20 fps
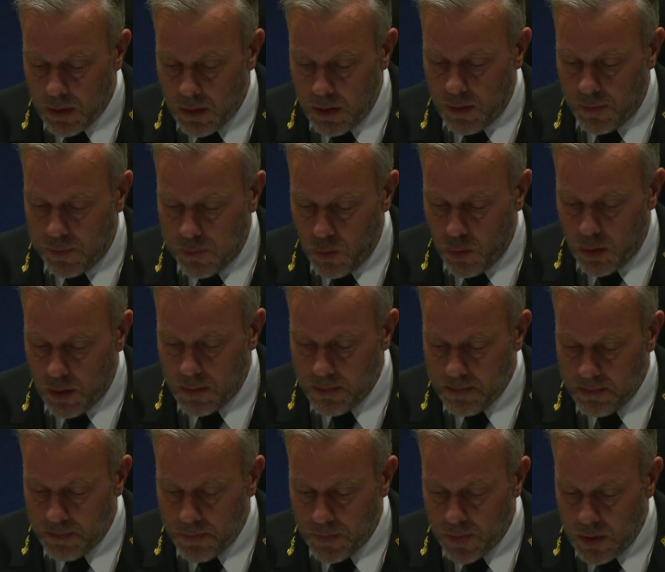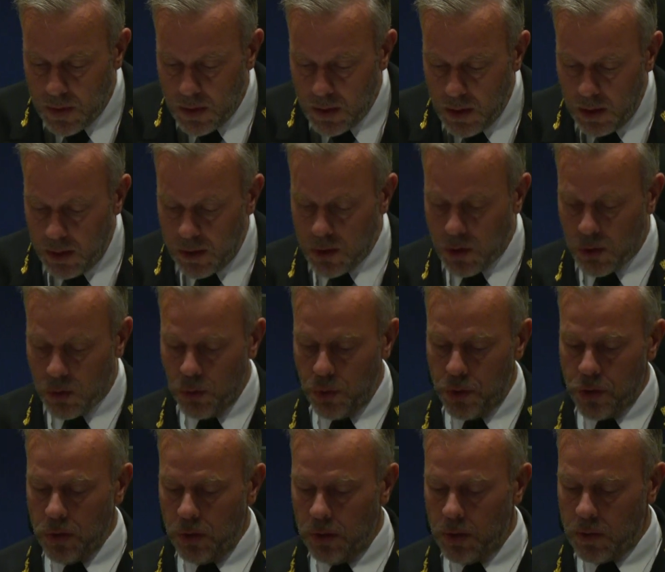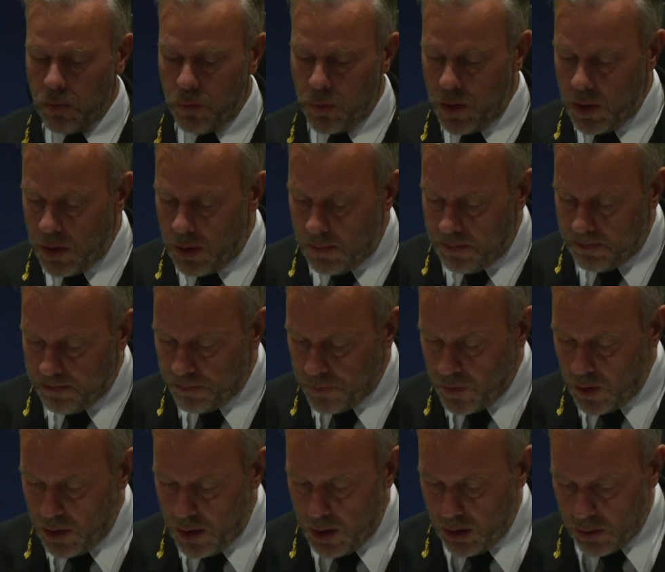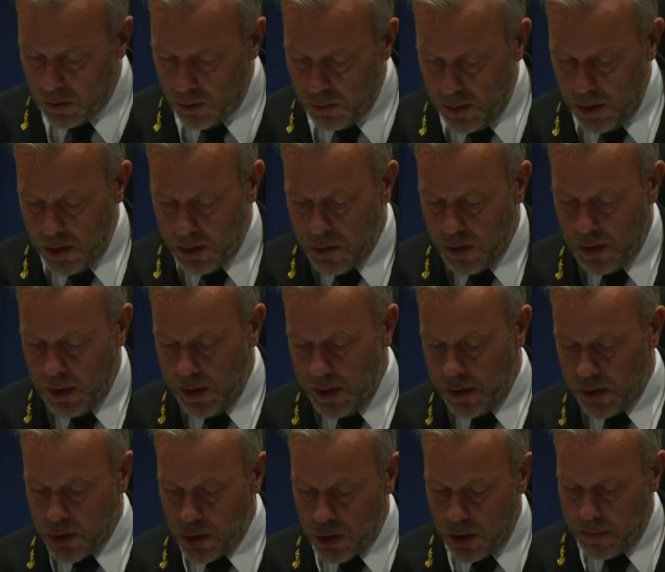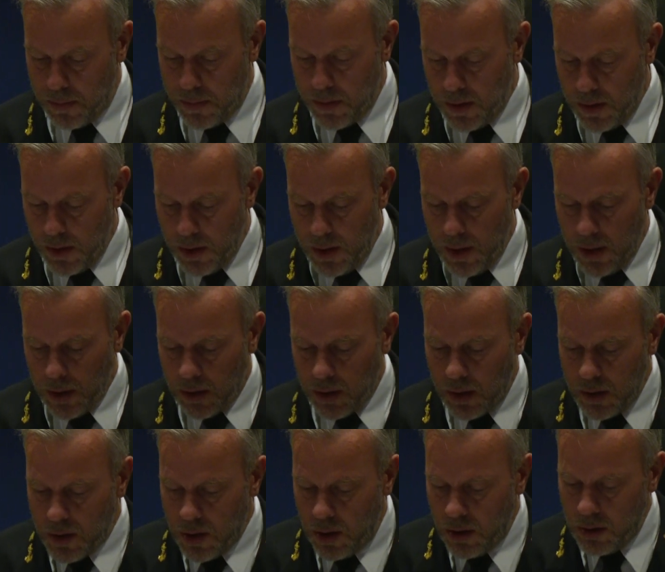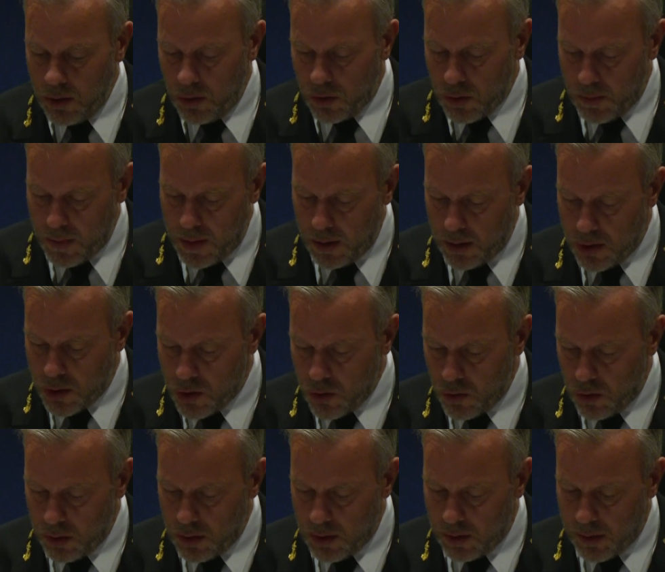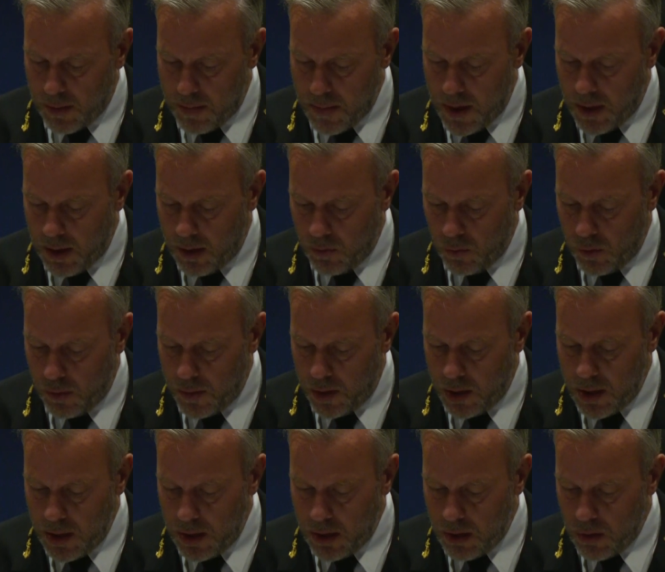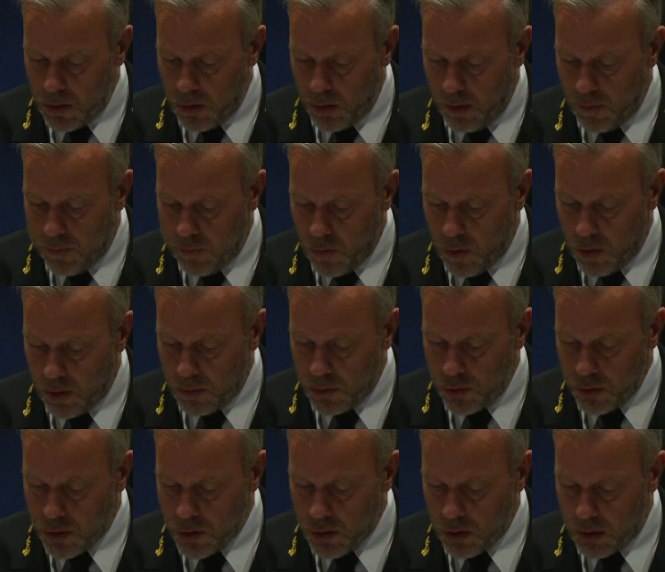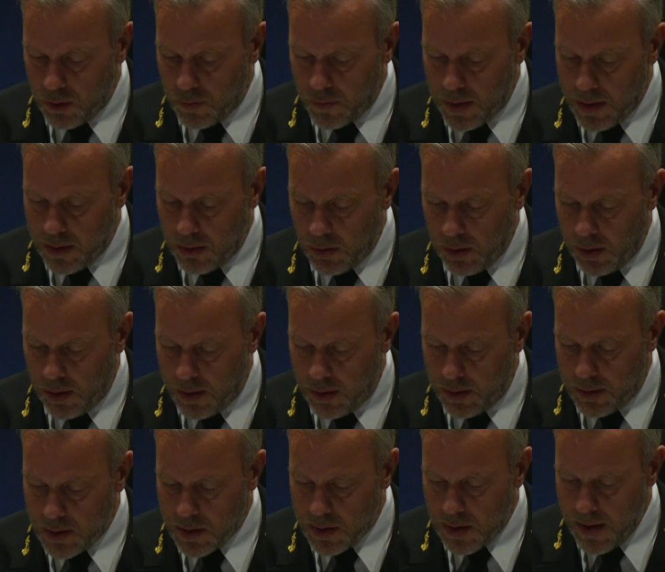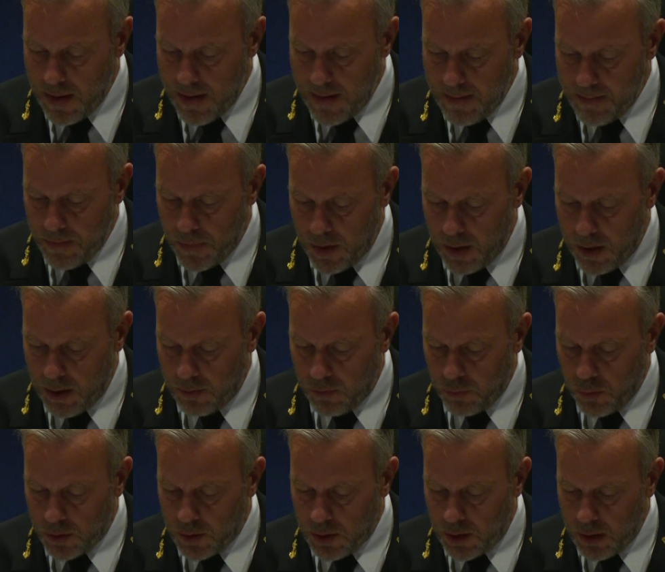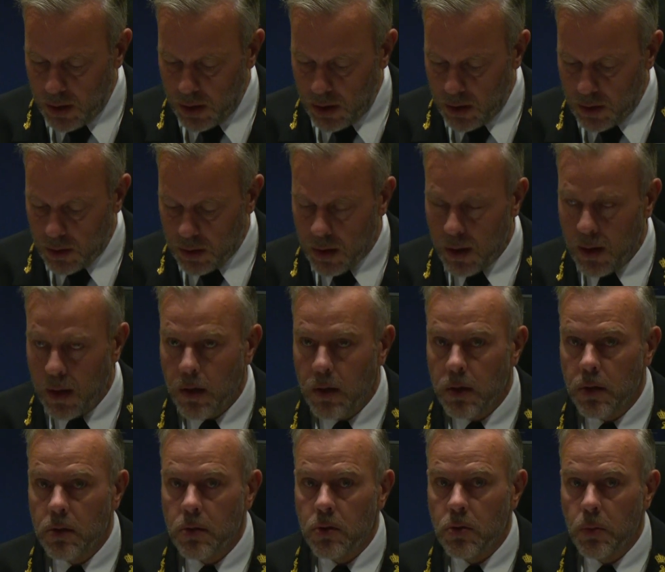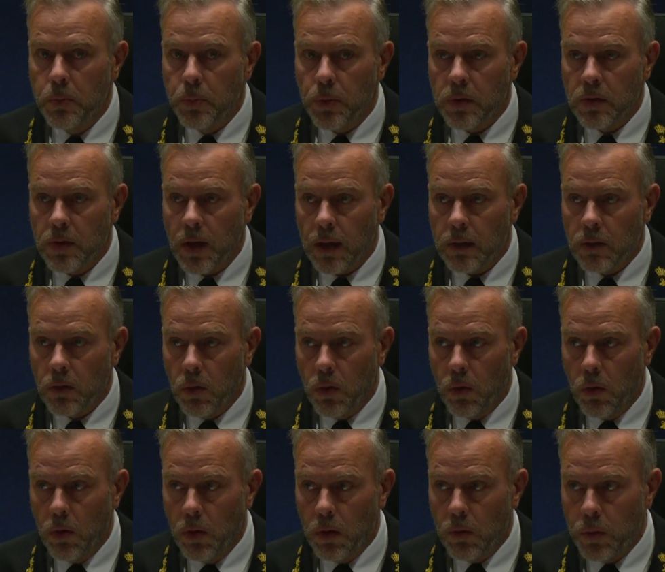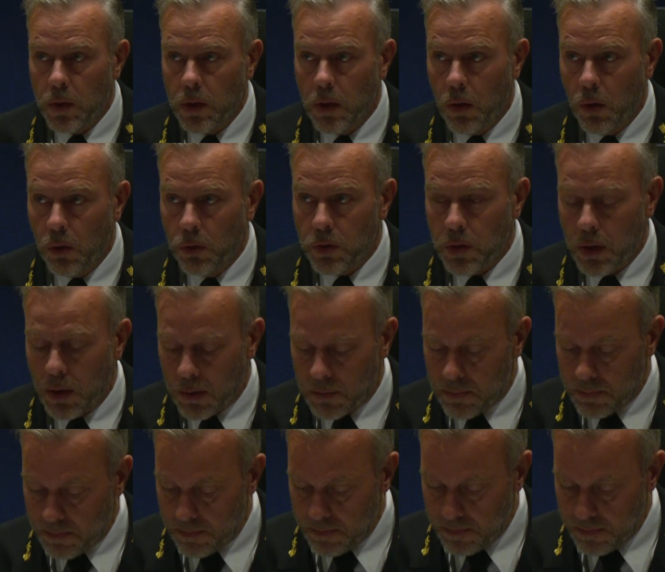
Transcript: Therefore, it is crucial that we, the NATO military leadership, continue to make sure that the men and women in uniform who serve our alliance have what they need to protect all we hold dear.